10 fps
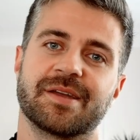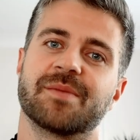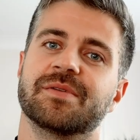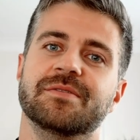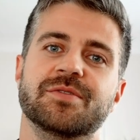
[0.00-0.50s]
A
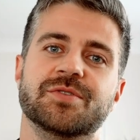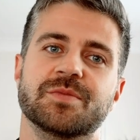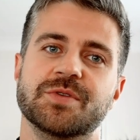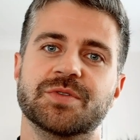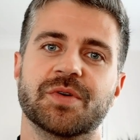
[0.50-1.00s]
couple of
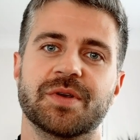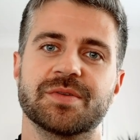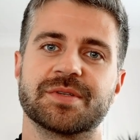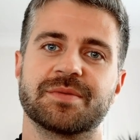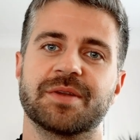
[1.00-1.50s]
YouTube
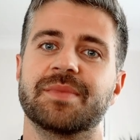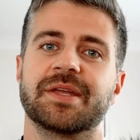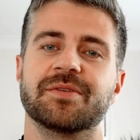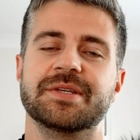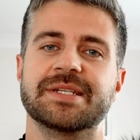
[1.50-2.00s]
tutorials can
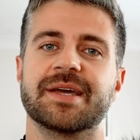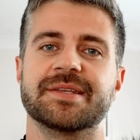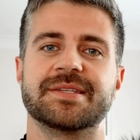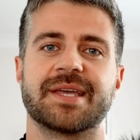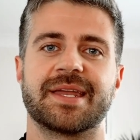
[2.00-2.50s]
make you easily
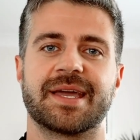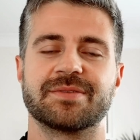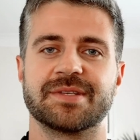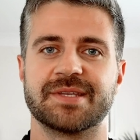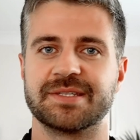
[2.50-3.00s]
understand how
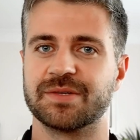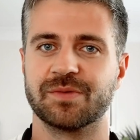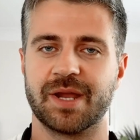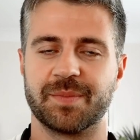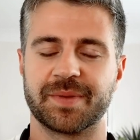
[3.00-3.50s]
to set it
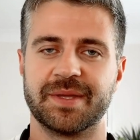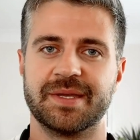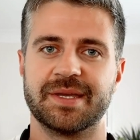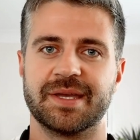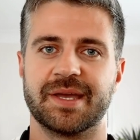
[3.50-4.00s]
all up.
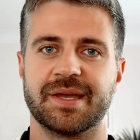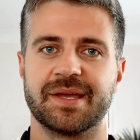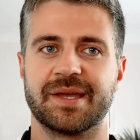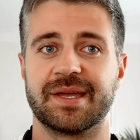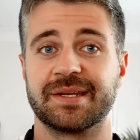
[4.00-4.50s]

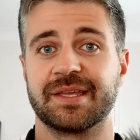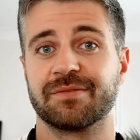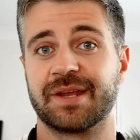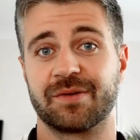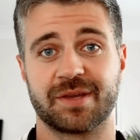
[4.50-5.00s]
And
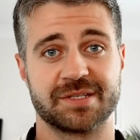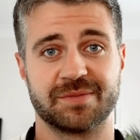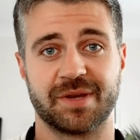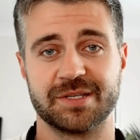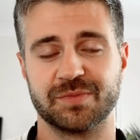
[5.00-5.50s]
given how
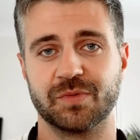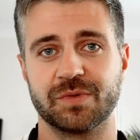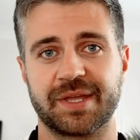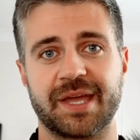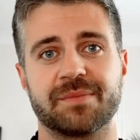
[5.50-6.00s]
customizable all
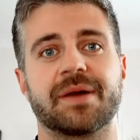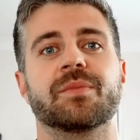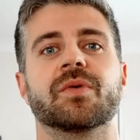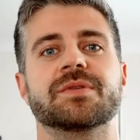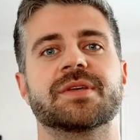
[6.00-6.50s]
the Kanban
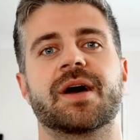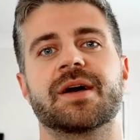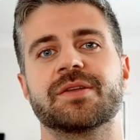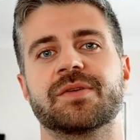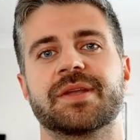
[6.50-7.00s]
boards
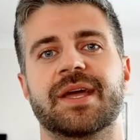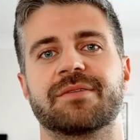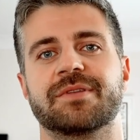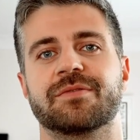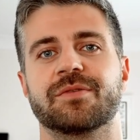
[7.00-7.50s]
are, you can
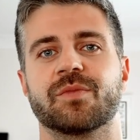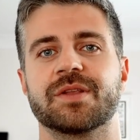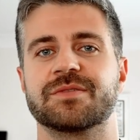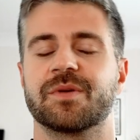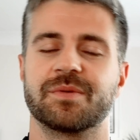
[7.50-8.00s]
have different
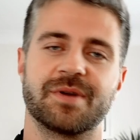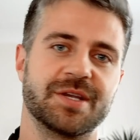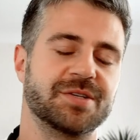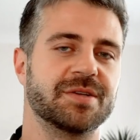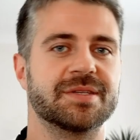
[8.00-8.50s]
ones for
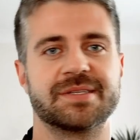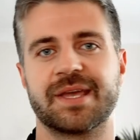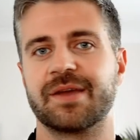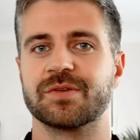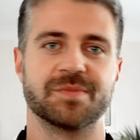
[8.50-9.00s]
operations,
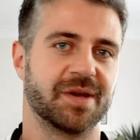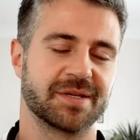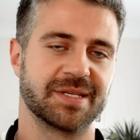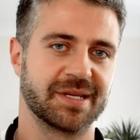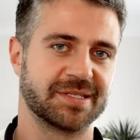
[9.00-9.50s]
sales,
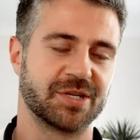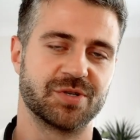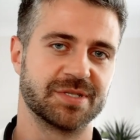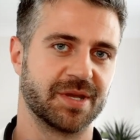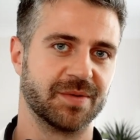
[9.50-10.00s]
marketing,
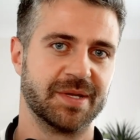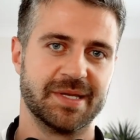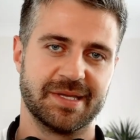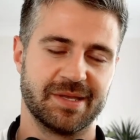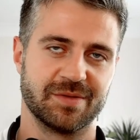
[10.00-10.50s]
etc. So
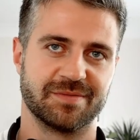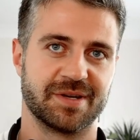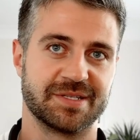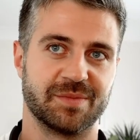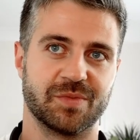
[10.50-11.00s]
it was
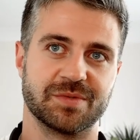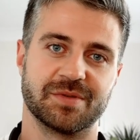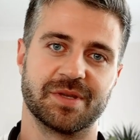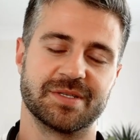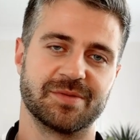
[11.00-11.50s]
very simple
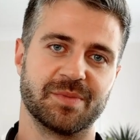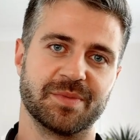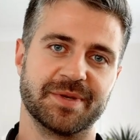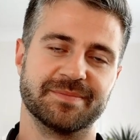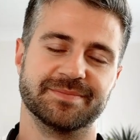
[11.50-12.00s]
to
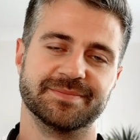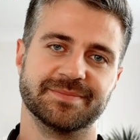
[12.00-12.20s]
implement.